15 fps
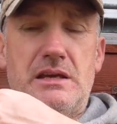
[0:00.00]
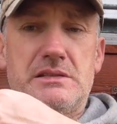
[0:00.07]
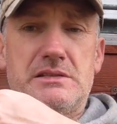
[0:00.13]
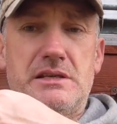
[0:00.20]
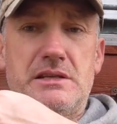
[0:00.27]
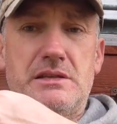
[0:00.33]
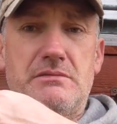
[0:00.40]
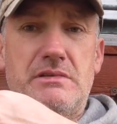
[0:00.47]

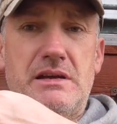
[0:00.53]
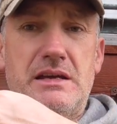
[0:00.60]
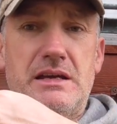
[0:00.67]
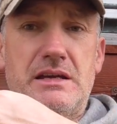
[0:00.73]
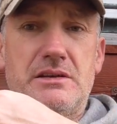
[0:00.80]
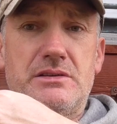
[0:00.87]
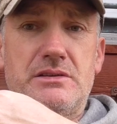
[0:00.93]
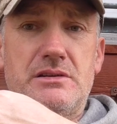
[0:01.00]
is it in the right
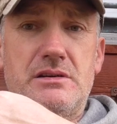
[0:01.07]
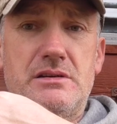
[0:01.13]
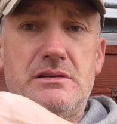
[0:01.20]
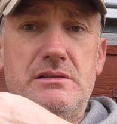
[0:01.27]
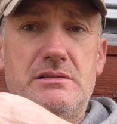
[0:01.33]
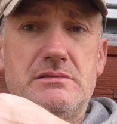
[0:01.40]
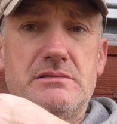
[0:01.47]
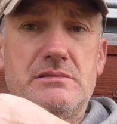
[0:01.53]
hand
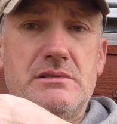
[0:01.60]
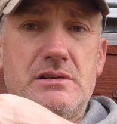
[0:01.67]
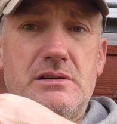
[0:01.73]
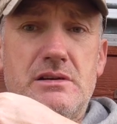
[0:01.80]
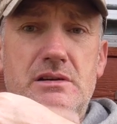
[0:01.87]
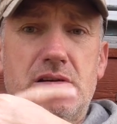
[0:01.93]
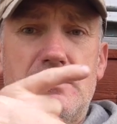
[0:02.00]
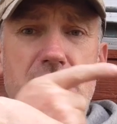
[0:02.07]
corner?
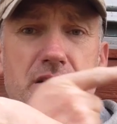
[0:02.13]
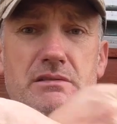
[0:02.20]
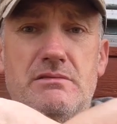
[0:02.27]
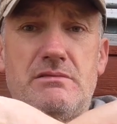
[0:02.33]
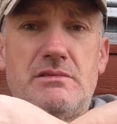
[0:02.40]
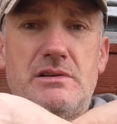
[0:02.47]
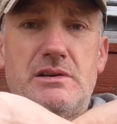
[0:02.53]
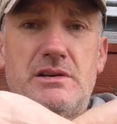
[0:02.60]

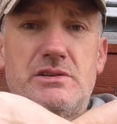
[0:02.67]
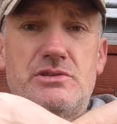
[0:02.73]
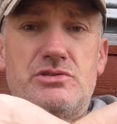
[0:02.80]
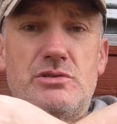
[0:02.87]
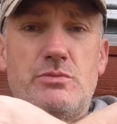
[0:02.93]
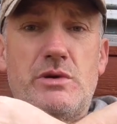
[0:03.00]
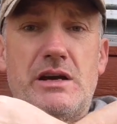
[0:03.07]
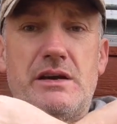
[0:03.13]

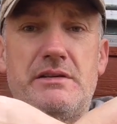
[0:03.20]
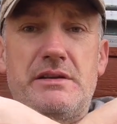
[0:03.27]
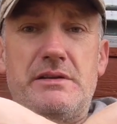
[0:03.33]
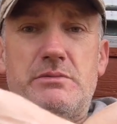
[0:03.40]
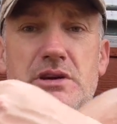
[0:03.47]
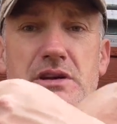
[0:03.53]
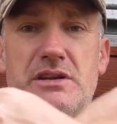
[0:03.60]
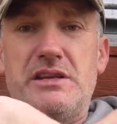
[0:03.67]
Somewhere
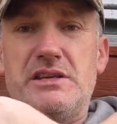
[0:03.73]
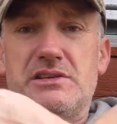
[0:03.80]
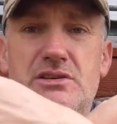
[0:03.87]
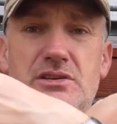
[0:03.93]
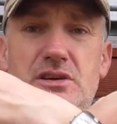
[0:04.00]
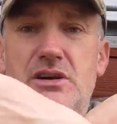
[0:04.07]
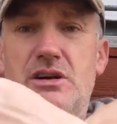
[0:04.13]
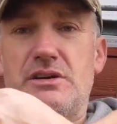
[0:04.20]
in one of these
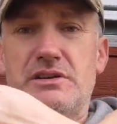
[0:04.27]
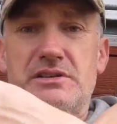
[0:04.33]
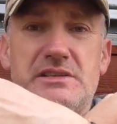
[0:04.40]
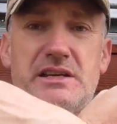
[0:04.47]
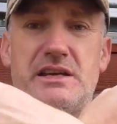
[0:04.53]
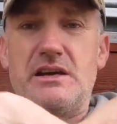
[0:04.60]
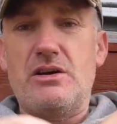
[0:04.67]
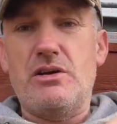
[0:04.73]

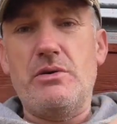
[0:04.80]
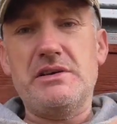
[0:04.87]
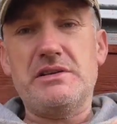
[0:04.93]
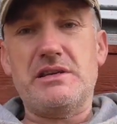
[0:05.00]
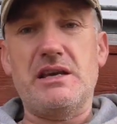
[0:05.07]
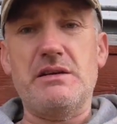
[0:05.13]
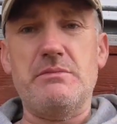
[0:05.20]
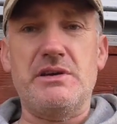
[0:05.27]
corners here, I
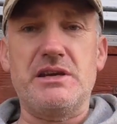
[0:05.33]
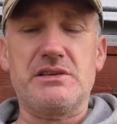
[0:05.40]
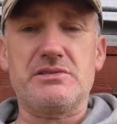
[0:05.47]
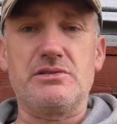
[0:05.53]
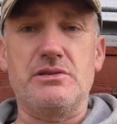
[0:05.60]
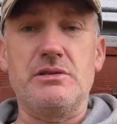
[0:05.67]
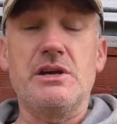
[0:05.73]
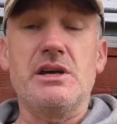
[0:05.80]
always get
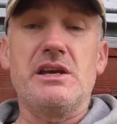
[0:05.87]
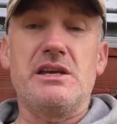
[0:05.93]
mixed up.